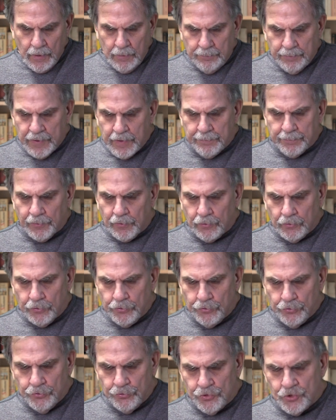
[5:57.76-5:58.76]
People
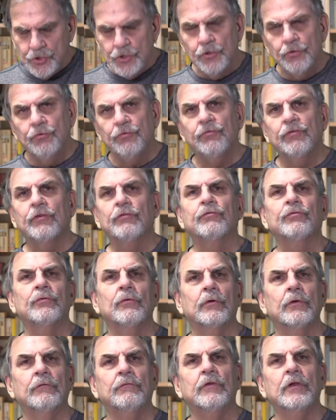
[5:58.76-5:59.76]
who choose this
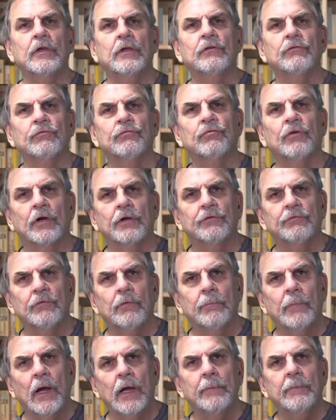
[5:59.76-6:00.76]
road of deconstruction
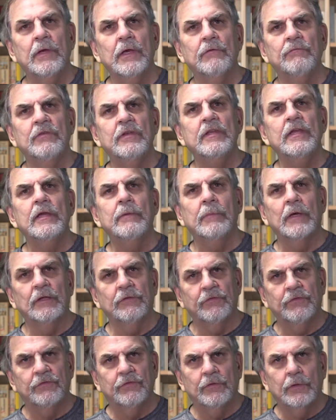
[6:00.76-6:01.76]
remind me of
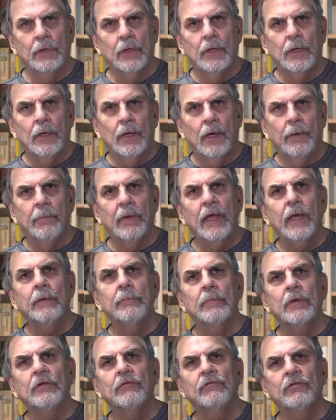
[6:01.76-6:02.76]
Demas, a
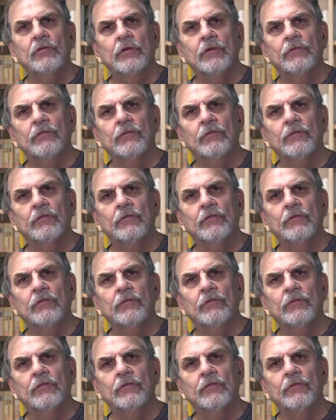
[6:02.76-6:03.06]
man mentioned in